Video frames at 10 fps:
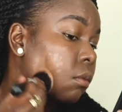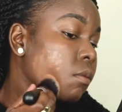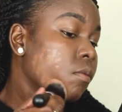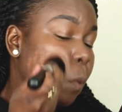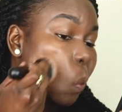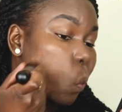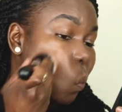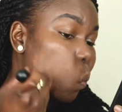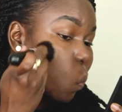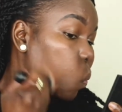
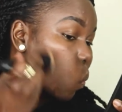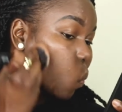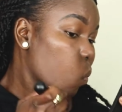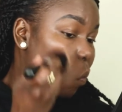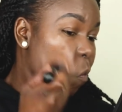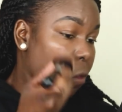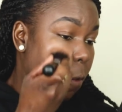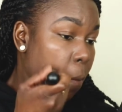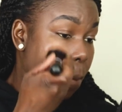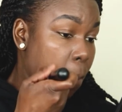
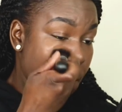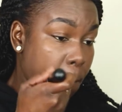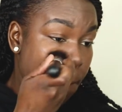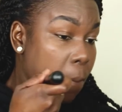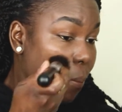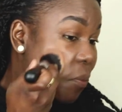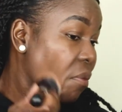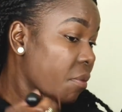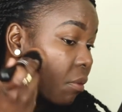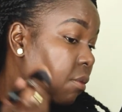
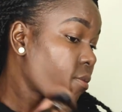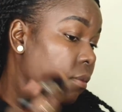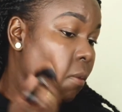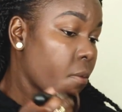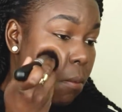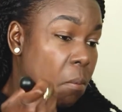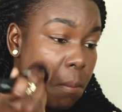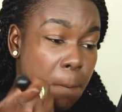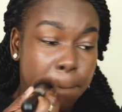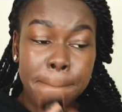
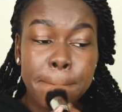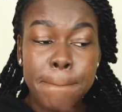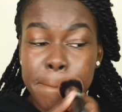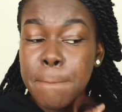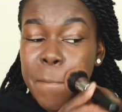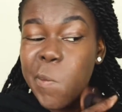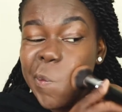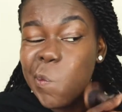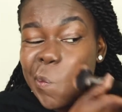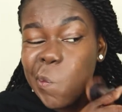
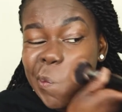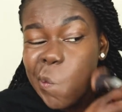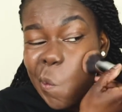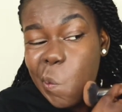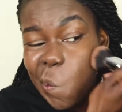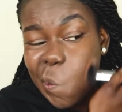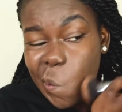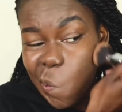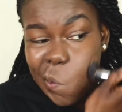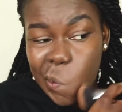
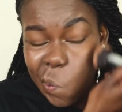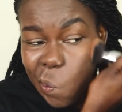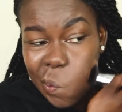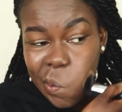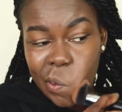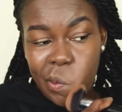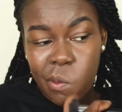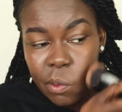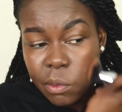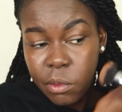
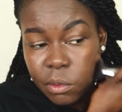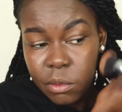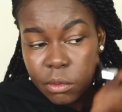Nothing is said.